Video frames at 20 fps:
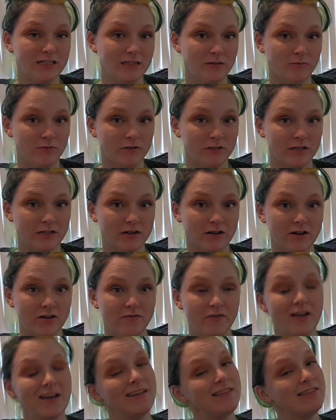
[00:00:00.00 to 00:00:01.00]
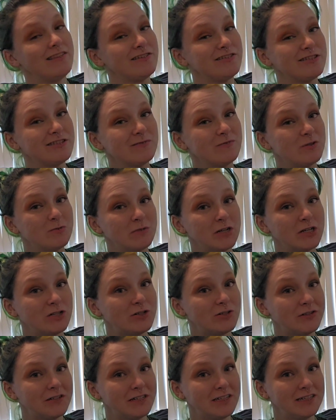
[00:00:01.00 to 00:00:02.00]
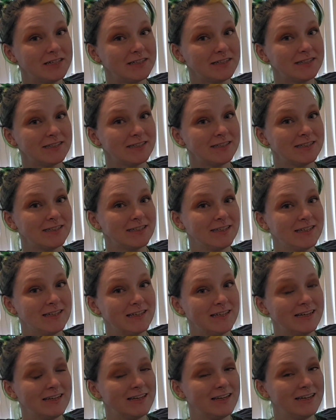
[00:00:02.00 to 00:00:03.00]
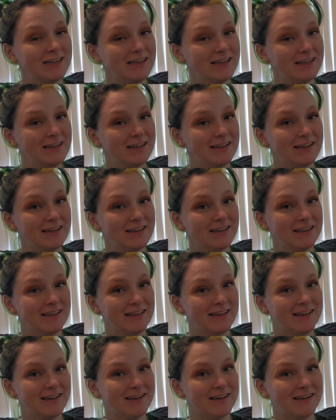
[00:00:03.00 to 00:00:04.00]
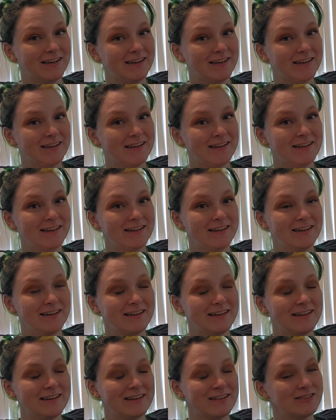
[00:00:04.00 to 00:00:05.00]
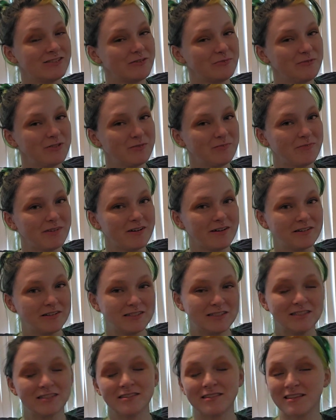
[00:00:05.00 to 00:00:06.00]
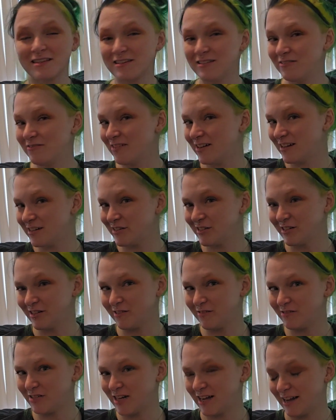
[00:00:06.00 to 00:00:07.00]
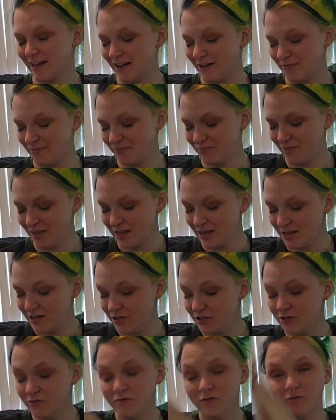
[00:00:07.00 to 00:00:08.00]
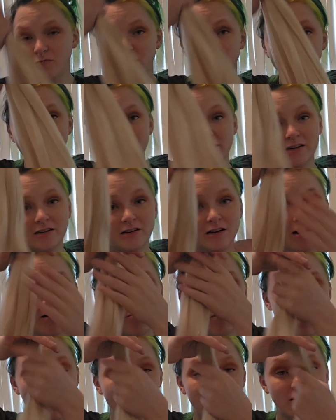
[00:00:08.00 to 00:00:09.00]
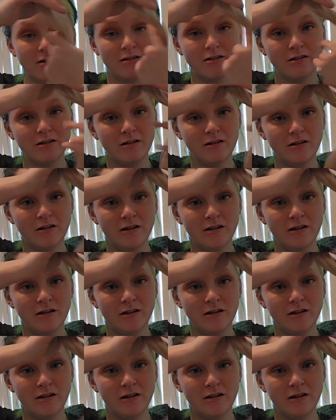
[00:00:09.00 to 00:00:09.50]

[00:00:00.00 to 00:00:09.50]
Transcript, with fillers: 18% off. And there's some special links in the description box that you guys should go check out. So if you want to get a pair